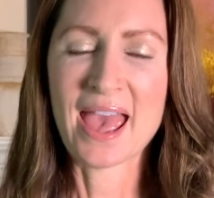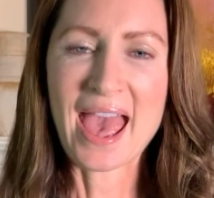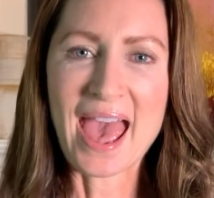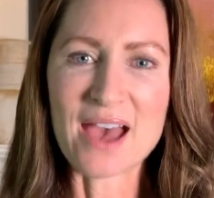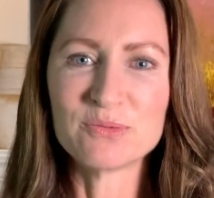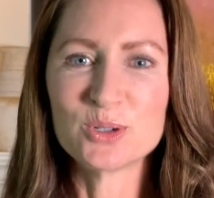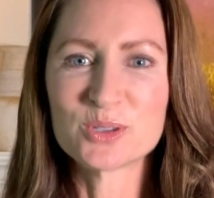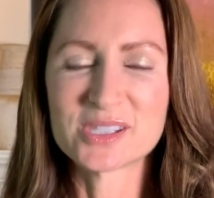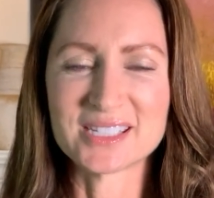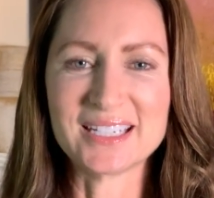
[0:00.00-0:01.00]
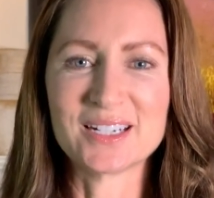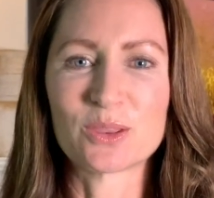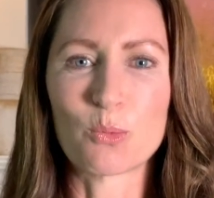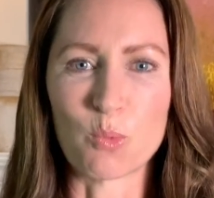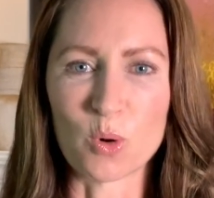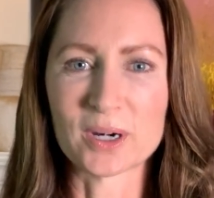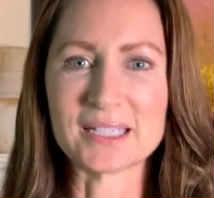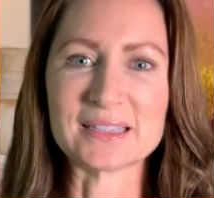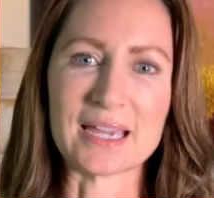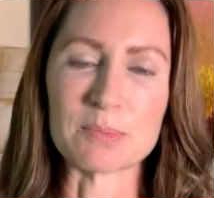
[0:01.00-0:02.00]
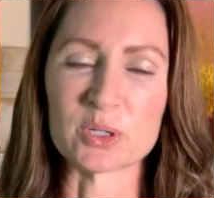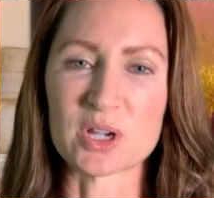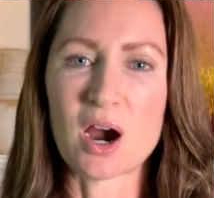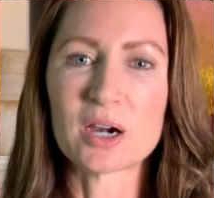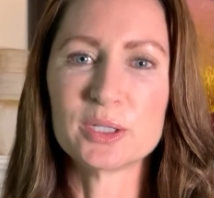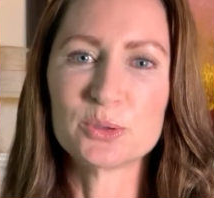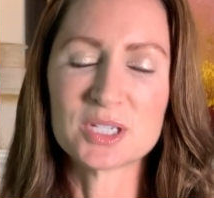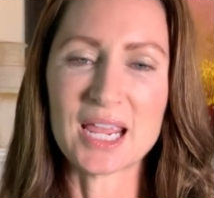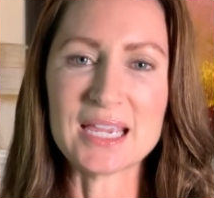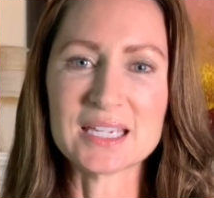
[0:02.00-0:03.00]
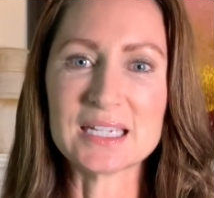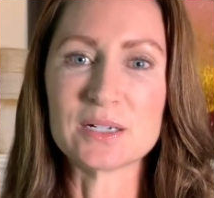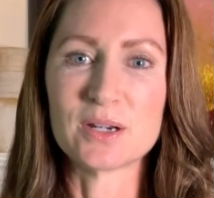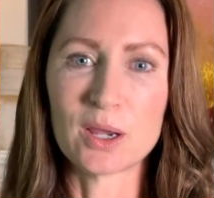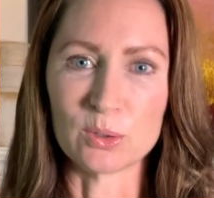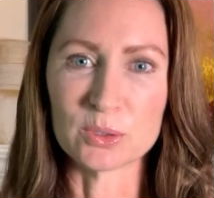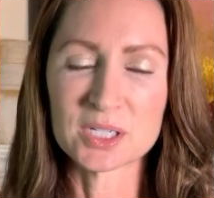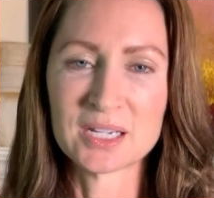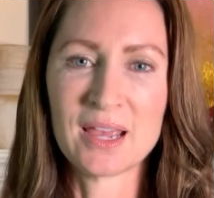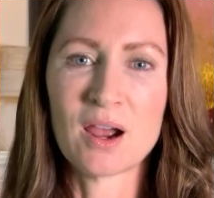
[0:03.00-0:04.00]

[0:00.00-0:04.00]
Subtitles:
Have you seen the warning labels? Are you taking note?